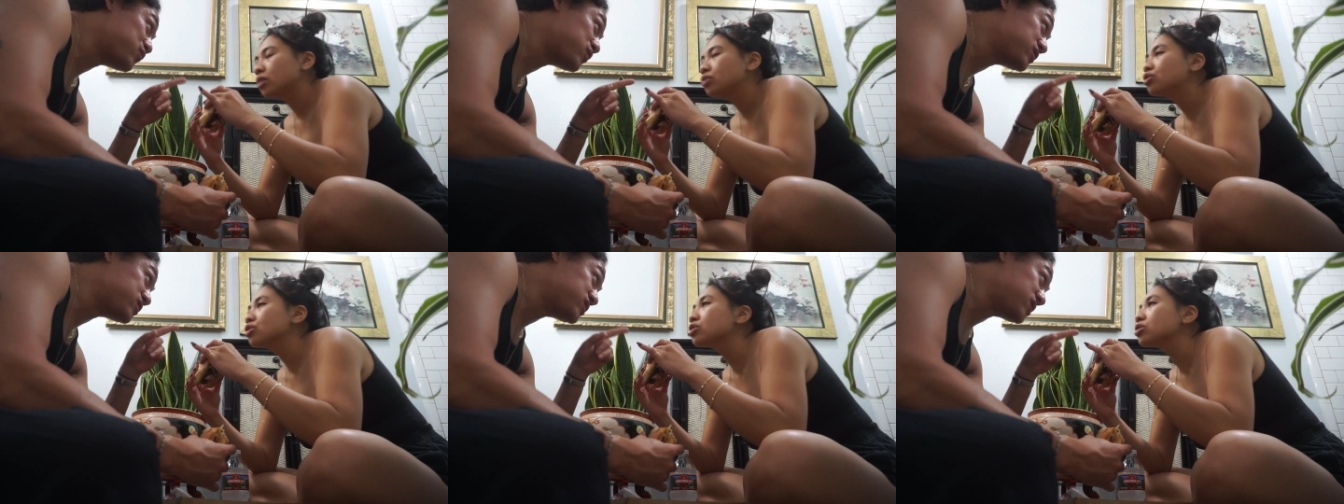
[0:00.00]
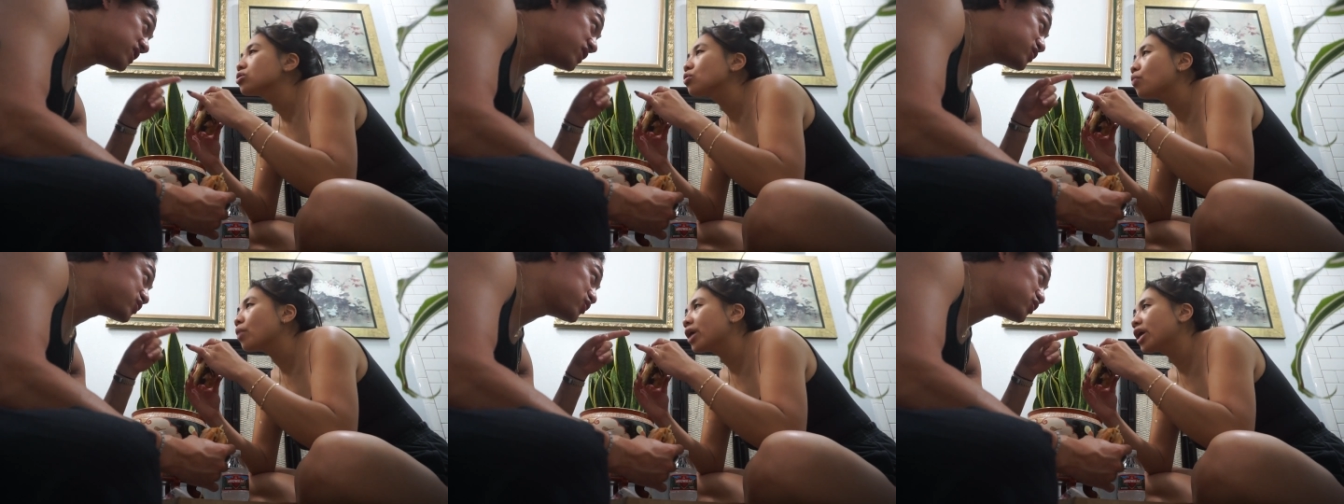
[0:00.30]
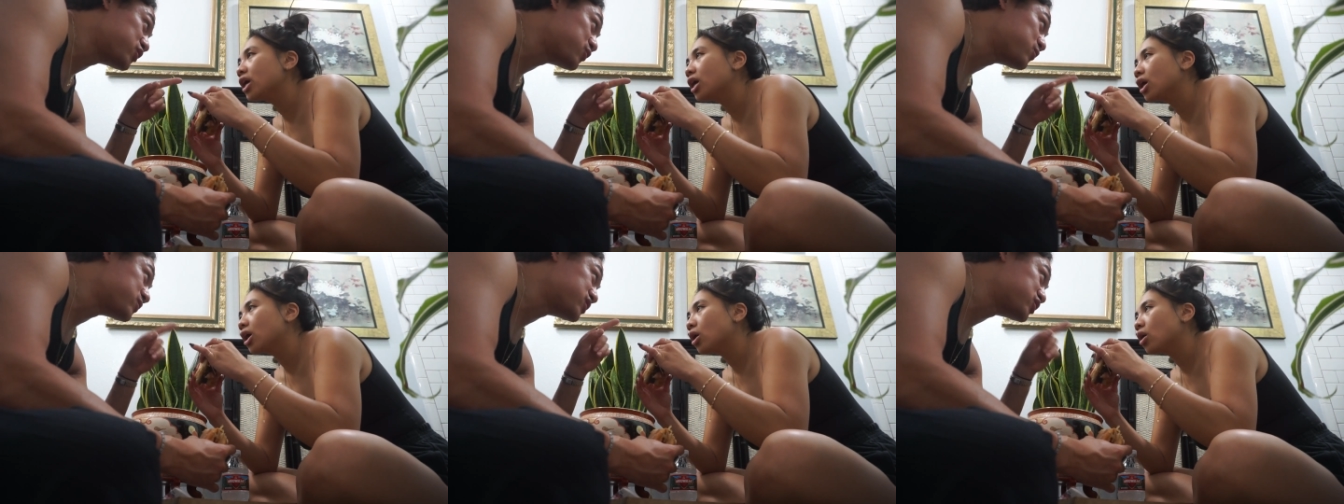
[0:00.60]
the
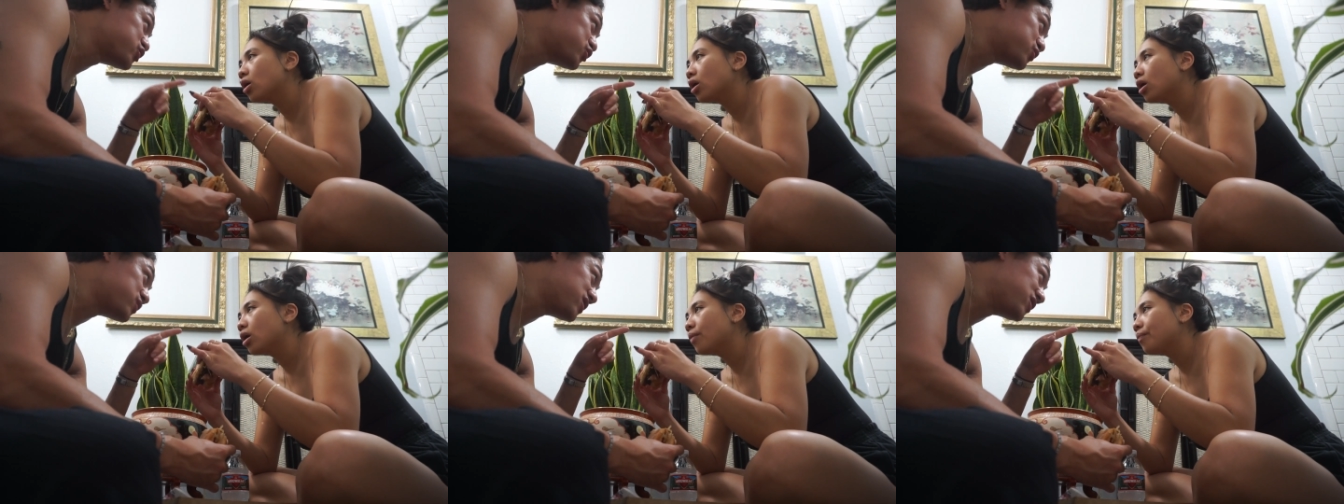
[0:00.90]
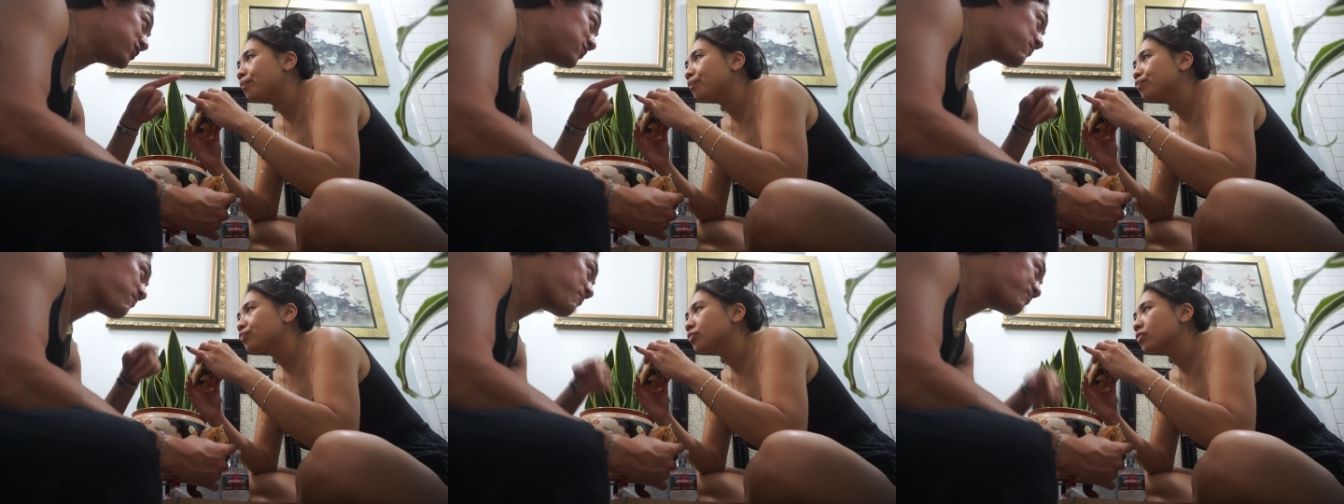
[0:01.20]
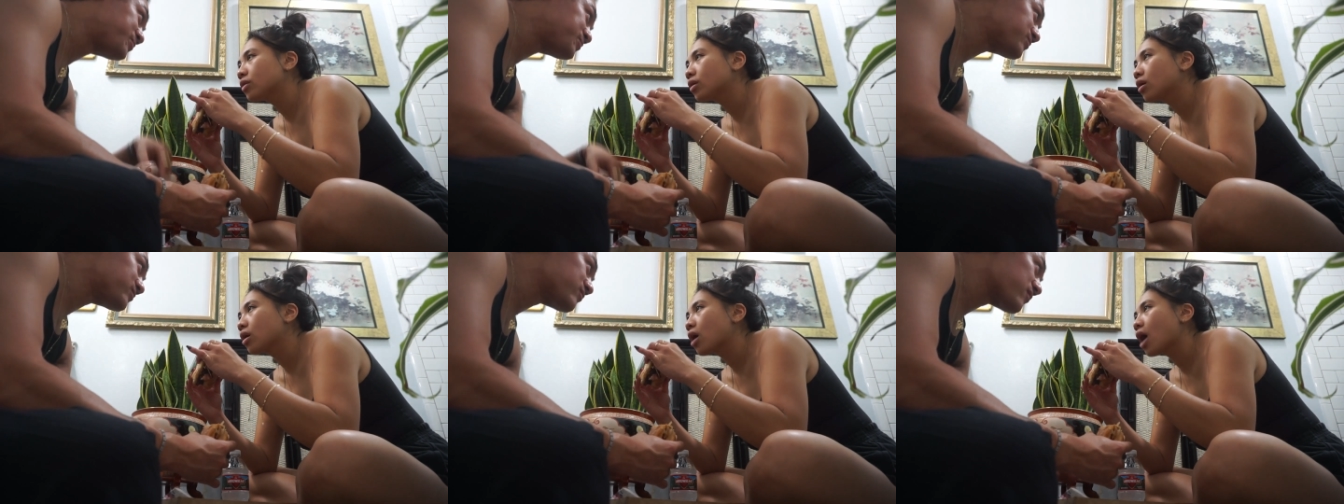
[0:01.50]
dancer the was straight.
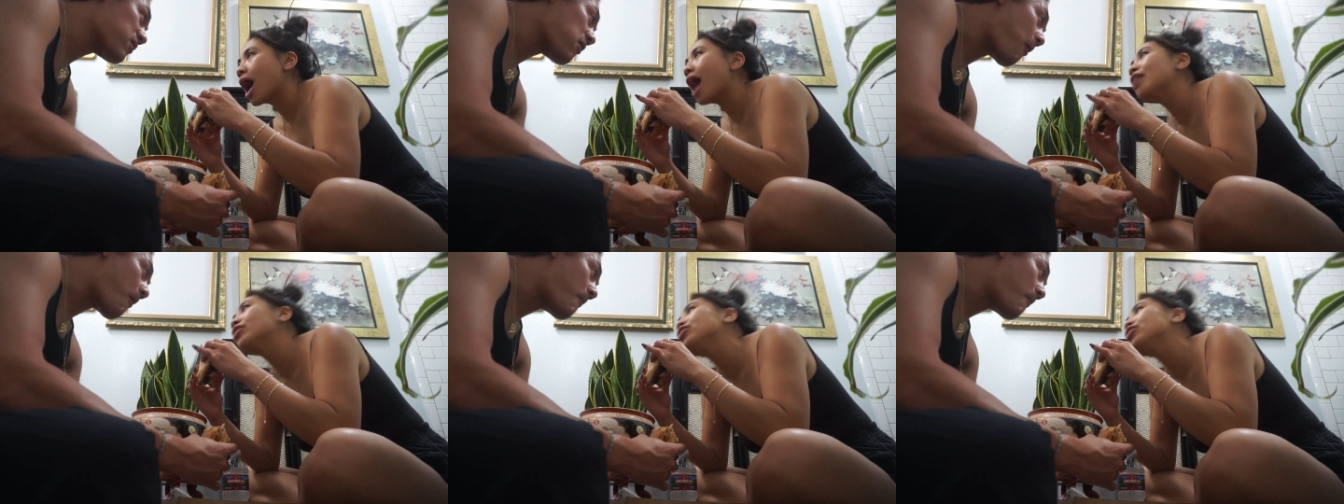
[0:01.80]
How